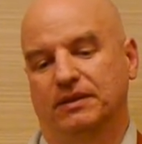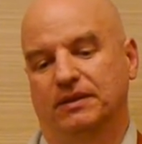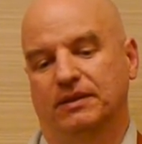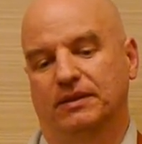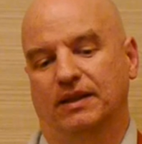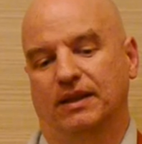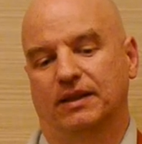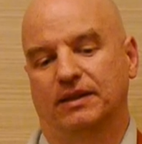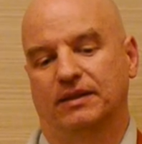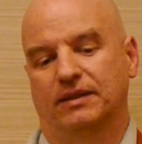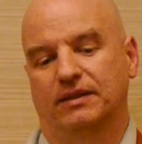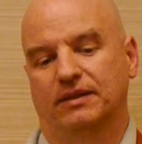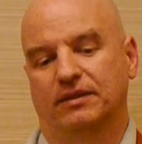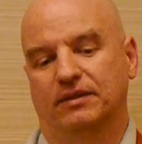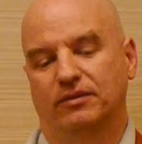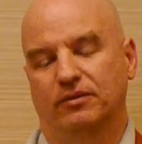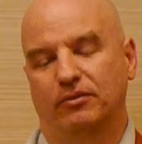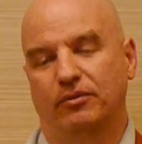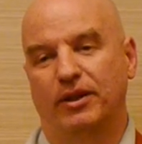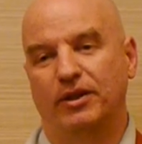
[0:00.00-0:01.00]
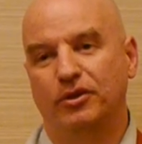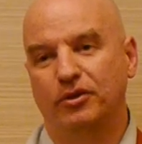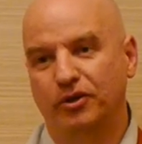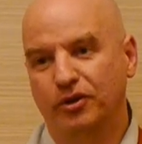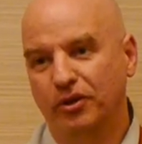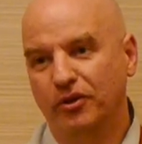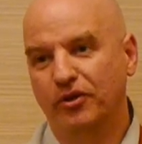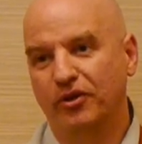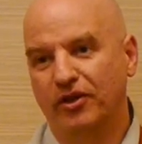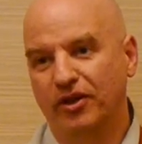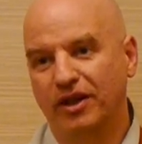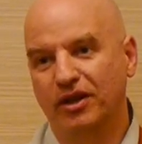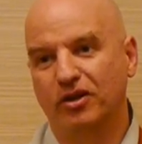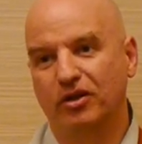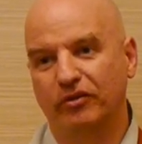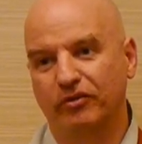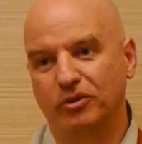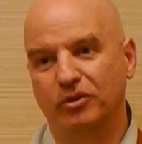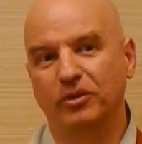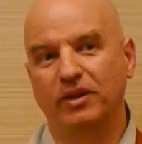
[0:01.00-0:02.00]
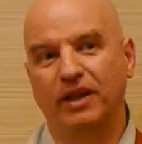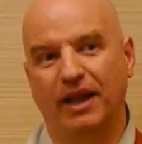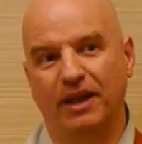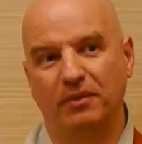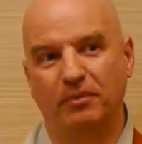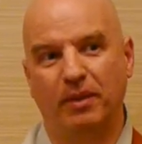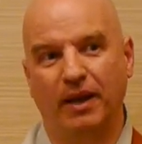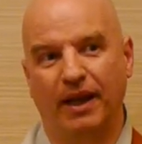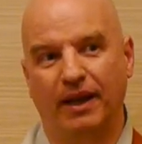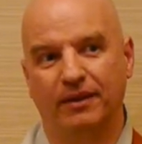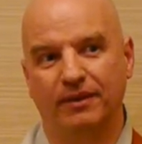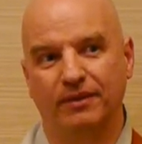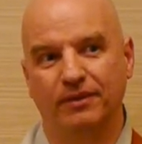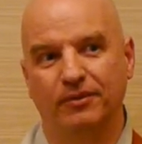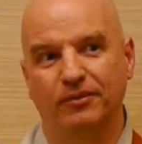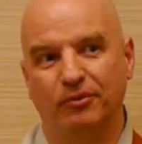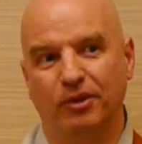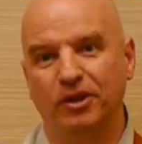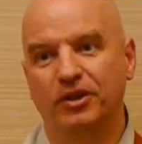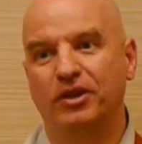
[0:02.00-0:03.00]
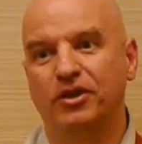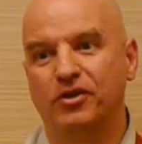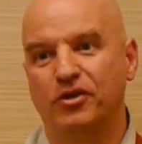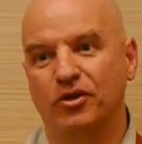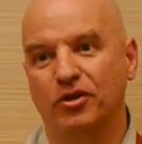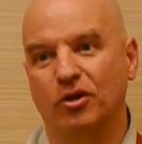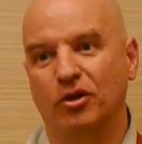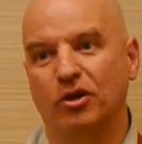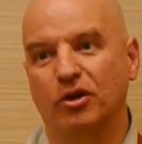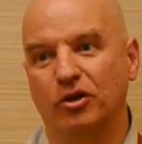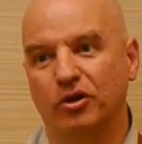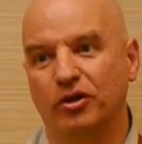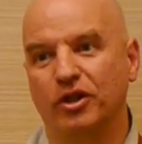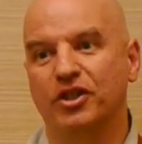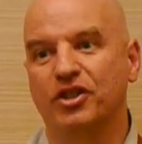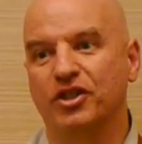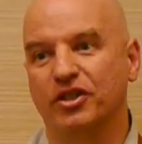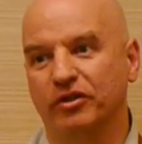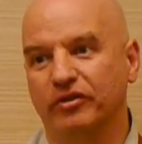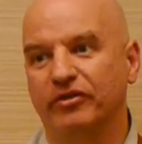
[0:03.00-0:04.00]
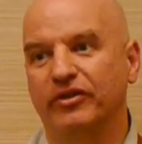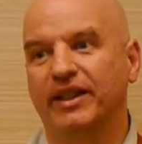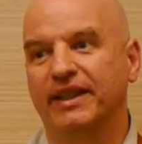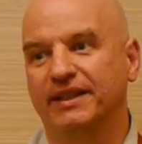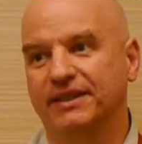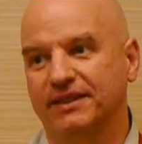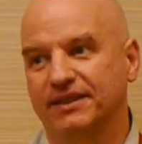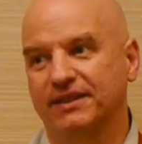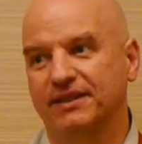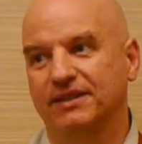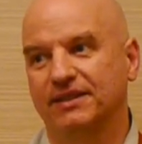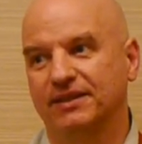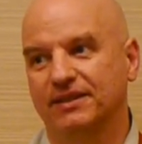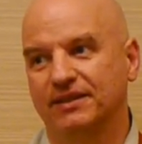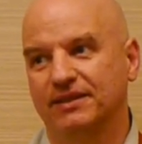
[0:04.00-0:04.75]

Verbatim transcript: He says, When you don't think of good and bad, what is your original face?